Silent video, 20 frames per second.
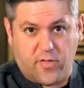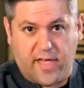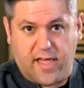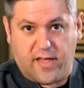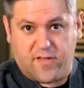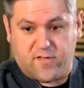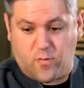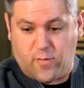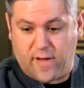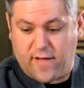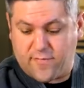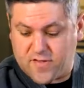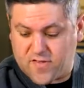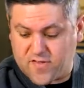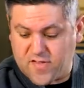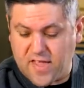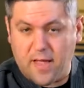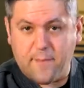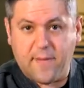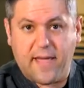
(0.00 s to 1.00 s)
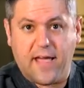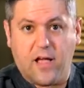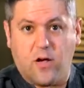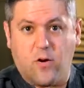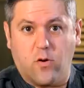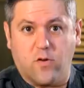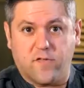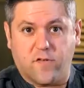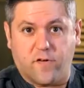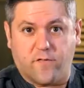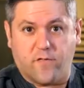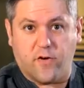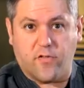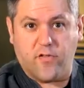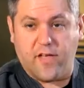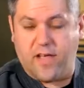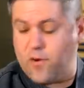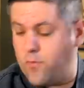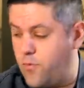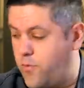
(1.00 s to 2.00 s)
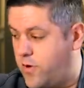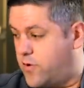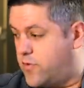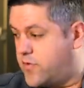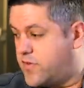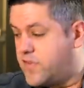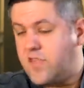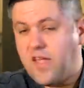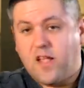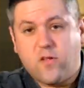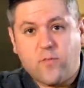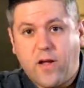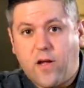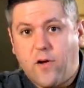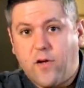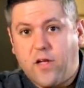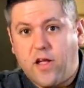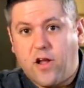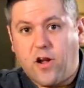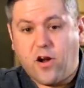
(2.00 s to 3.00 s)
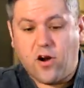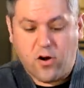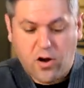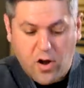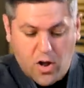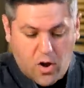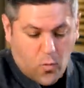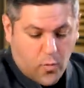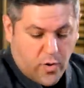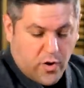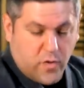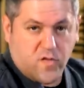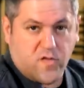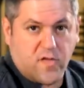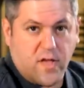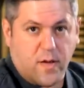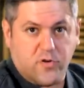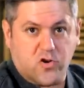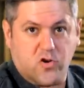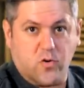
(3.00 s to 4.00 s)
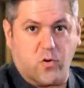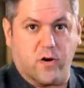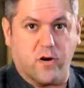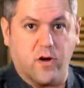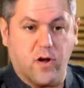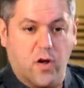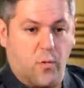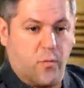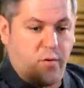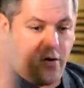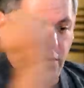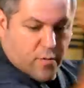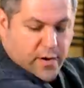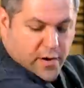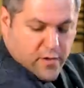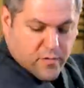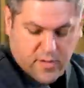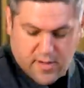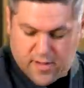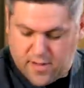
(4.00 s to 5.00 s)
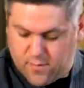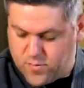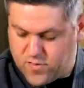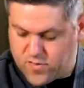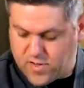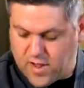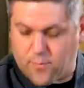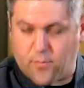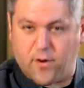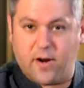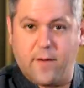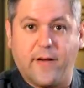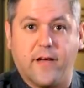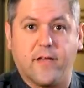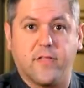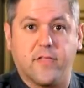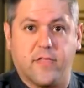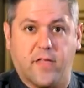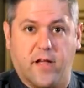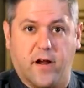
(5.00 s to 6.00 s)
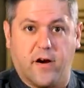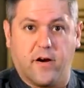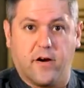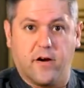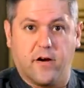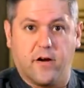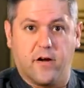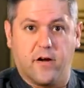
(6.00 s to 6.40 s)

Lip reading: leg. So we have the same angle as our front leg. We don't extend way out here, we don't stop short. We go around and we stop right about there.